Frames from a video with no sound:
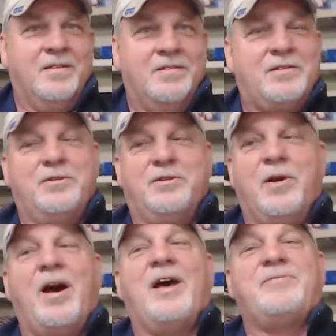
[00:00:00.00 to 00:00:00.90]
So
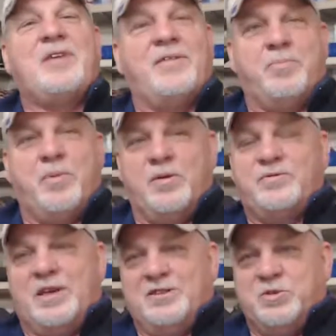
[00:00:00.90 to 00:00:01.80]
I have to have a
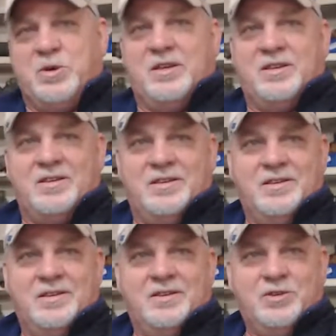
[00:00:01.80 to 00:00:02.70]
birthday drink
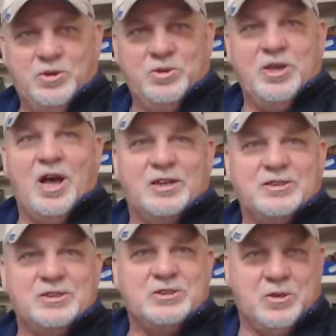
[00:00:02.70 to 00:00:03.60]
during the
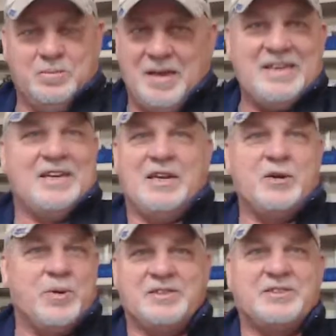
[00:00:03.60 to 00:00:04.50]
auction. So it may get
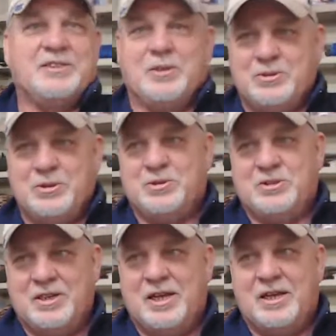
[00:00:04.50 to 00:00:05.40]
interesting on
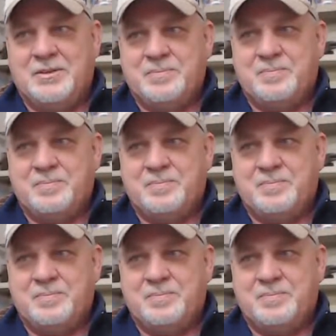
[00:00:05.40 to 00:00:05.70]
Tuesday night.